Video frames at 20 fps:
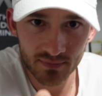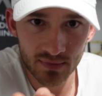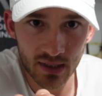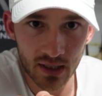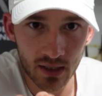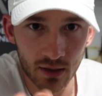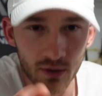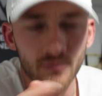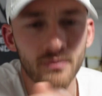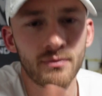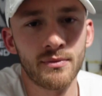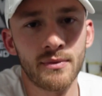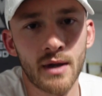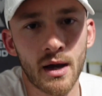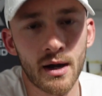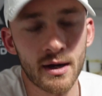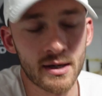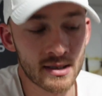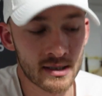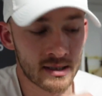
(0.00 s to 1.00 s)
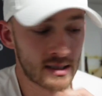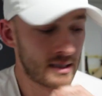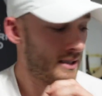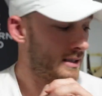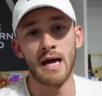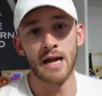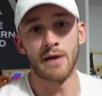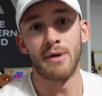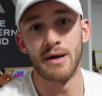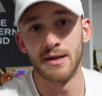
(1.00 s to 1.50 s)
Deal, nice.
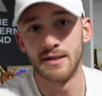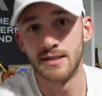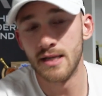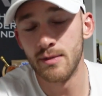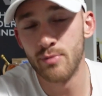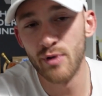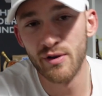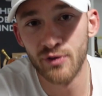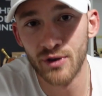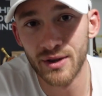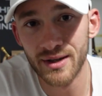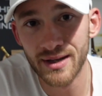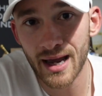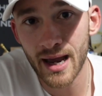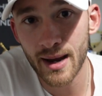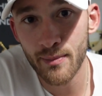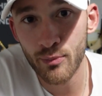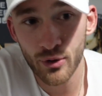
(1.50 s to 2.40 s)
Anyway, debrief on the day,